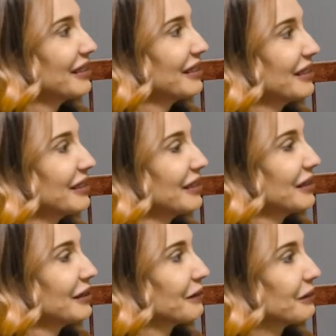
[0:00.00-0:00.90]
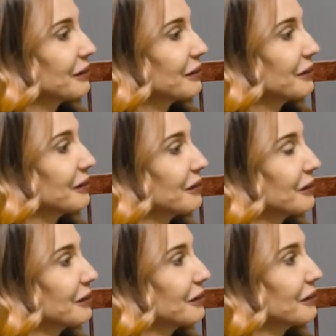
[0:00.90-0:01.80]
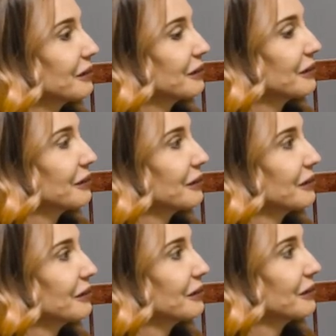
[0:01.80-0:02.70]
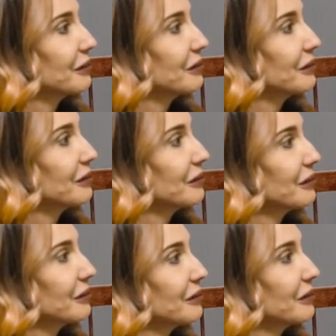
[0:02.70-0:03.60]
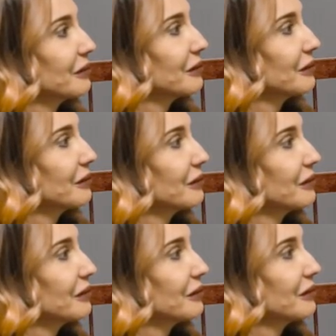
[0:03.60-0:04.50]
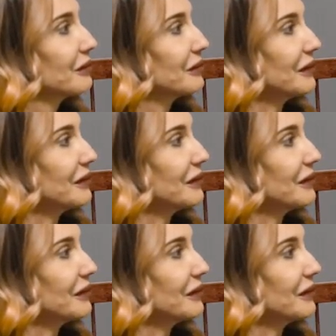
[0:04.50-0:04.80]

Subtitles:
(not speaking)